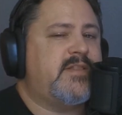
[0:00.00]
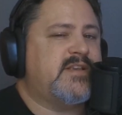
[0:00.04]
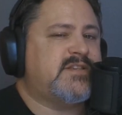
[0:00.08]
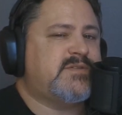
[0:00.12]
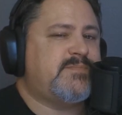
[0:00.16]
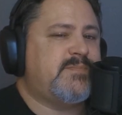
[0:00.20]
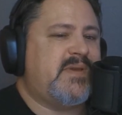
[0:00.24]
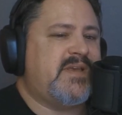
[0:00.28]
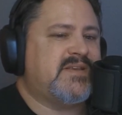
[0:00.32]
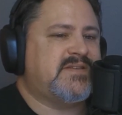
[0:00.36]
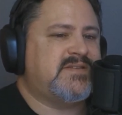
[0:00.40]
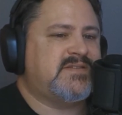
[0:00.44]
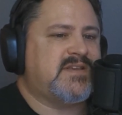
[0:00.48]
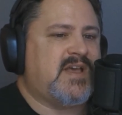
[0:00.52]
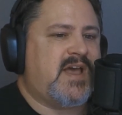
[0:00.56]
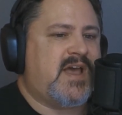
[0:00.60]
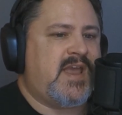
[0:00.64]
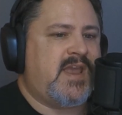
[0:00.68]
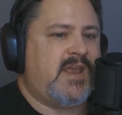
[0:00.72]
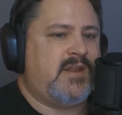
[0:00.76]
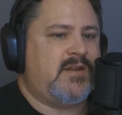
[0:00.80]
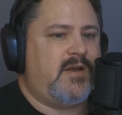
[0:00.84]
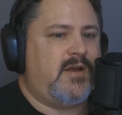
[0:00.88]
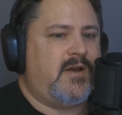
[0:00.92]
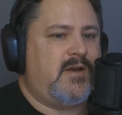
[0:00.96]
this be a
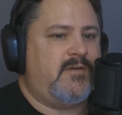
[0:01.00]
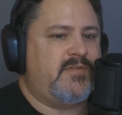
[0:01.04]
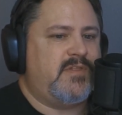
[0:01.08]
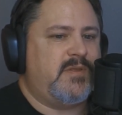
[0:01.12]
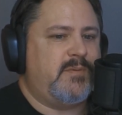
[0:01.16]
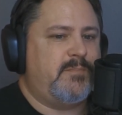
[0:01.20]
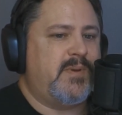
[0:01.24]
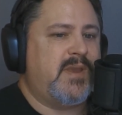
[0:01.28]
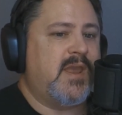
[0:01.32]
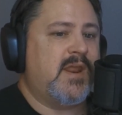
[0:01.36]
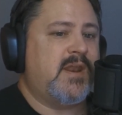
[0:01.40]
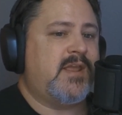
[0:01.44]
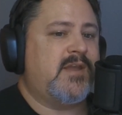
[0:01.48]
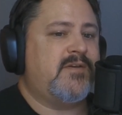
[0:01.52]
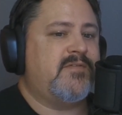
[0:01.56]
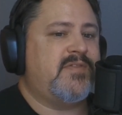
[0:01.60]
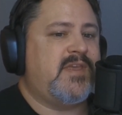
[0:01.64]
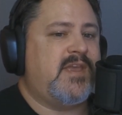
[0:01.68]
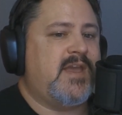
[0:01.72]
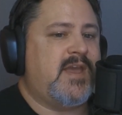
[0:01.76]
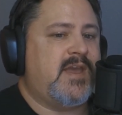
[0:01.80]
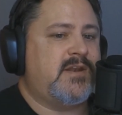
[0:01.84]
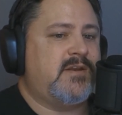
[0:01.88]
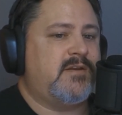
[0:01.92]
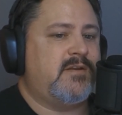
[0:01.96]
sign of the beginning of
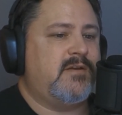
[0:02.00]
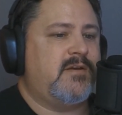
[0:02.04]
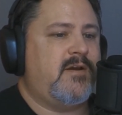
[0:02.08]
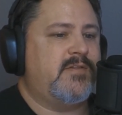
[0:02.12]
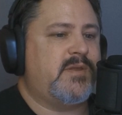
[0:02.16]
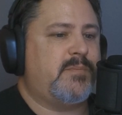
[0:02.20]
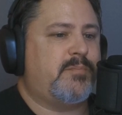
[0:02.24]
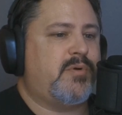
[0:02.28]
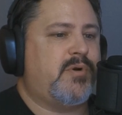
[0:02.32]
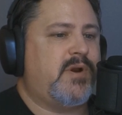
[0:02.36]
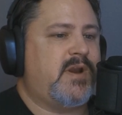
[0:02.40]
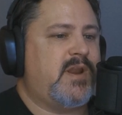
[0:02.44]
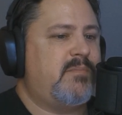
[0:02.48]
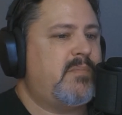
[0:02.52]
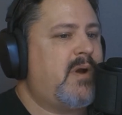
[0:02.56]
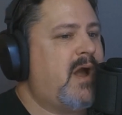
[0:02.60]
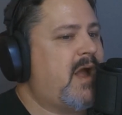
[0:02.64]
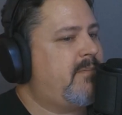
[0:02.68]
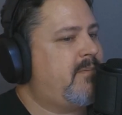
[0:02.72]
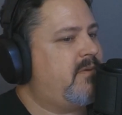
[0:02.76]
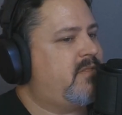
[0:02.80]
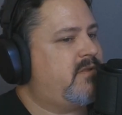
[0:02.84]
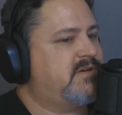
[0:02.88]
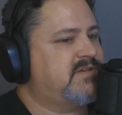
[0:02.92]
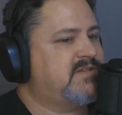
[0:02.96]
the end of the pretty
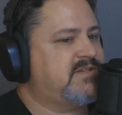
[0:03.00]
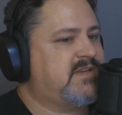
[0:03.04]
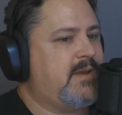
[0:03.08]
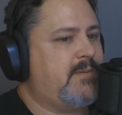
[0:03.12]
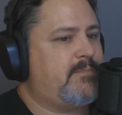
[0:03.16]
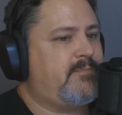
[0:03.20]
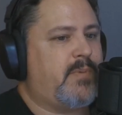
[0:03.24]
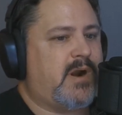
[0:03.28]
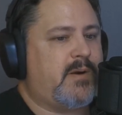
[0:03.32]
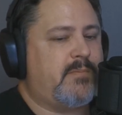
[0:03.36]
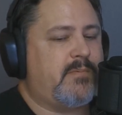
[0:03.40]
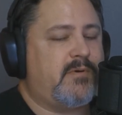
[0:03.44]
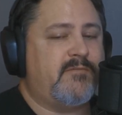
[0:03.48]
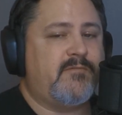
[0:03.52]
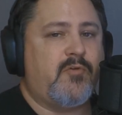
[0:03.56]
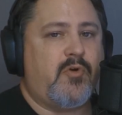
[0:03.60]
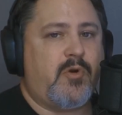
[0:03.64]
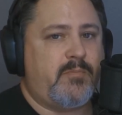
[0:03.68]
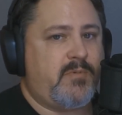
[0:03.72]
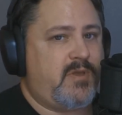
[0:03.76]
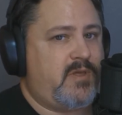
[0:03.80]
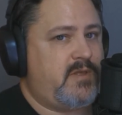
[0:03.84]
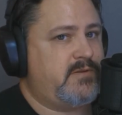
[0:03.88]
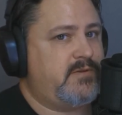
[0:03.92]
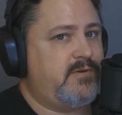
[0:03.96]
popular Skip Barber
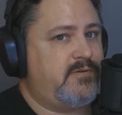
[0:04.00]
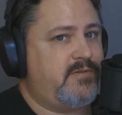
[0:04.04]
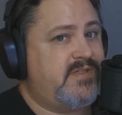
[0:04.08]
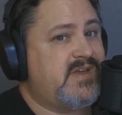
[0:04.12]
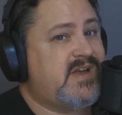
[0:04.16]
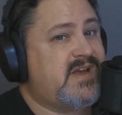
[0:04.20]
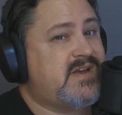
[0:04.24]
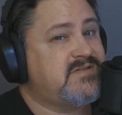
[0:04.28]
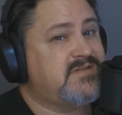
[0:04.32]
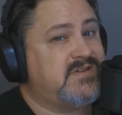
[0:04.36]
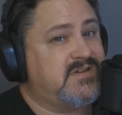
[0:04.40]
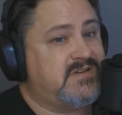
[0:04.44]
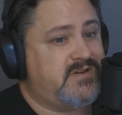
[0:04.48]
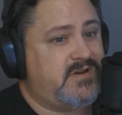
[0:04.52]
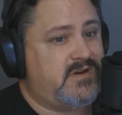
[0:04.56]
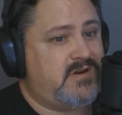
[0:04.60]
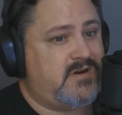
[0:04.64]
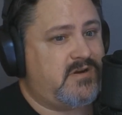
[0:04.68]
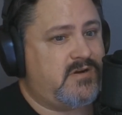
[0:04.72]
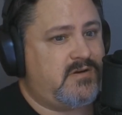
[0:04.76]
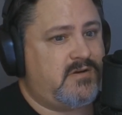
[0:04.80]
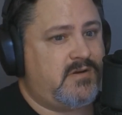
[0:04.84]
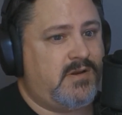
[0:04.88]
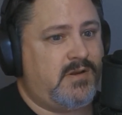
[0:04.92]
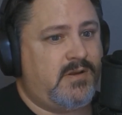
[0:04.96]
Formula 2000
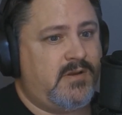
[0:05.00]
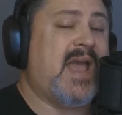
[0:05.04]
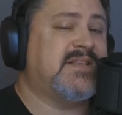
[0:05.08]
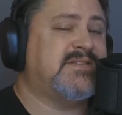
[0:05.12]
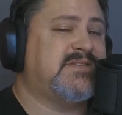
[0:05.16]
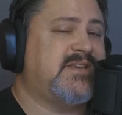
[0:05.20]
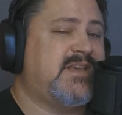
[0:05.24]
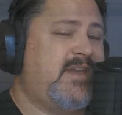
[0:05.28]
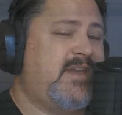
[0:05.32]
car, as